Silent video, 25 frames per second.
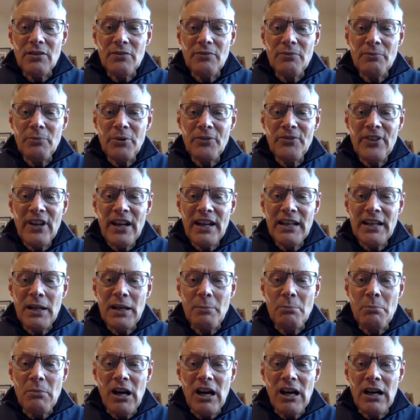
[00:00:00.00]
providing
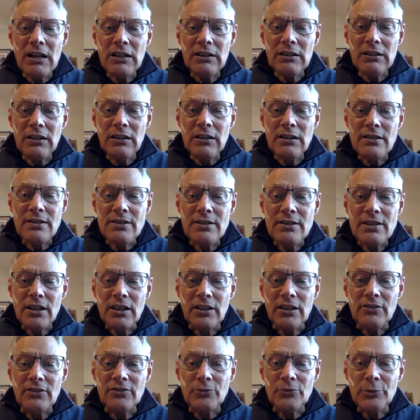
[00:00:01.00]
models
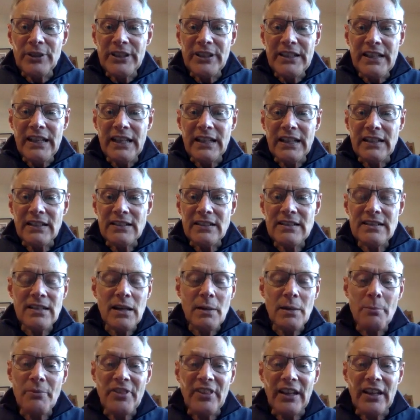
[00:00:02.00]
of reading
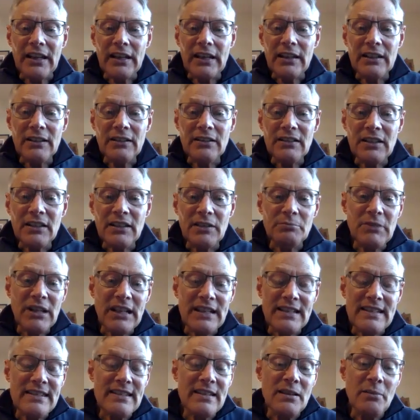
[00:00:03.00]
something, and my
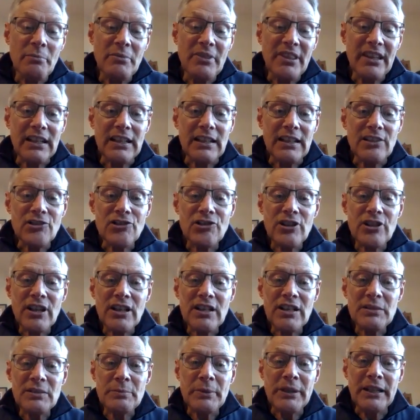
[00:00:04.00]
something is
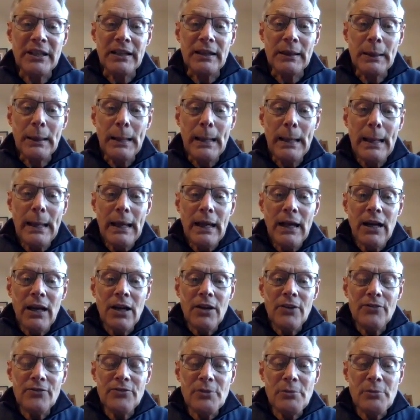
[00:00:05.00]
Shakespeare,
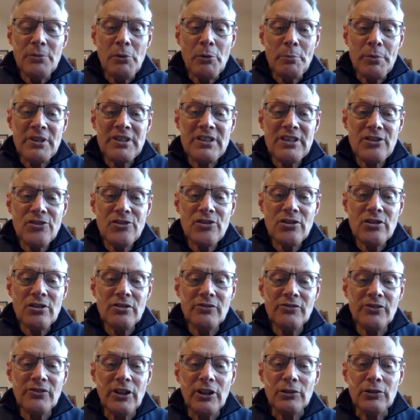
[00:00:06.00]
from a position of
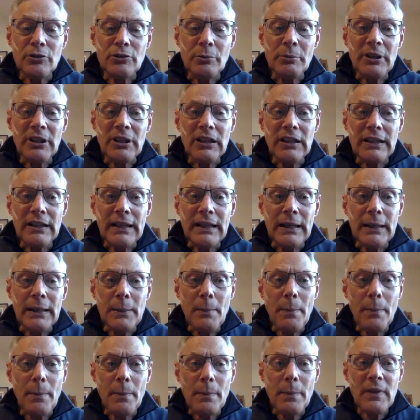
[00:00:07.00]
vulnerability.
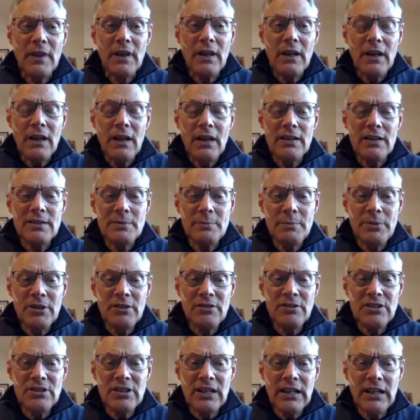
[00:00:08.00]
As
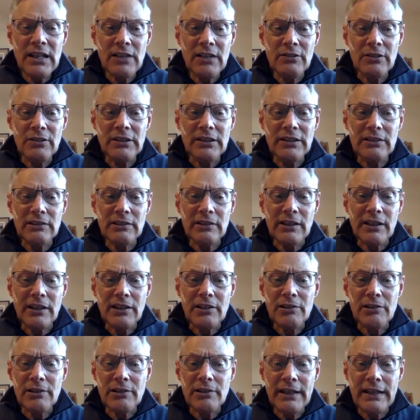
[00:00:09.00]
opposed to how a literary
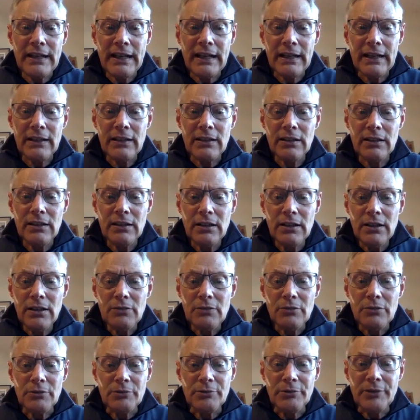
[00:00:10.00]
critic
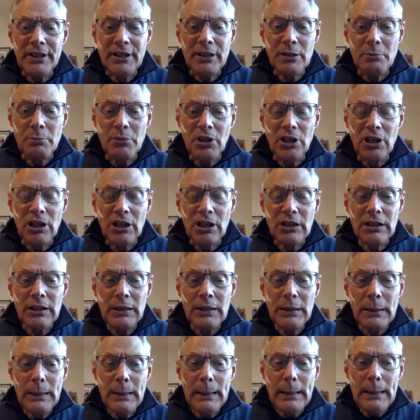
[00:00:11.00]
would read a book.
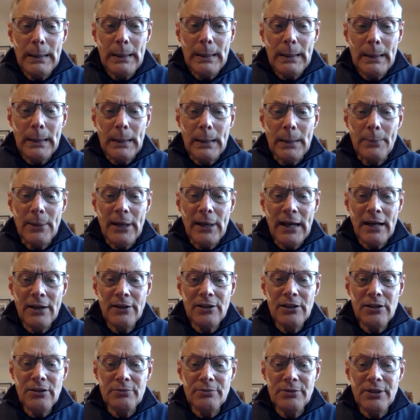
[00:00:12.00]
How do
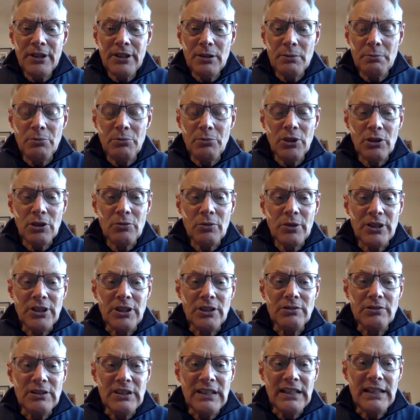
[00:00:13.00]
you read a book when
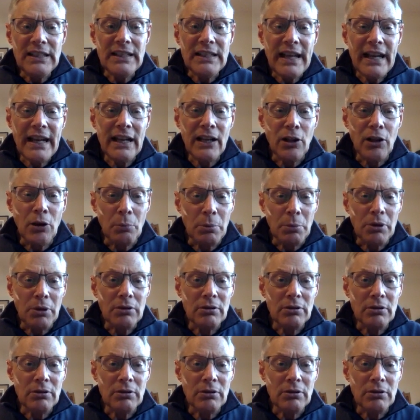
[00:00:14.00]
you need help?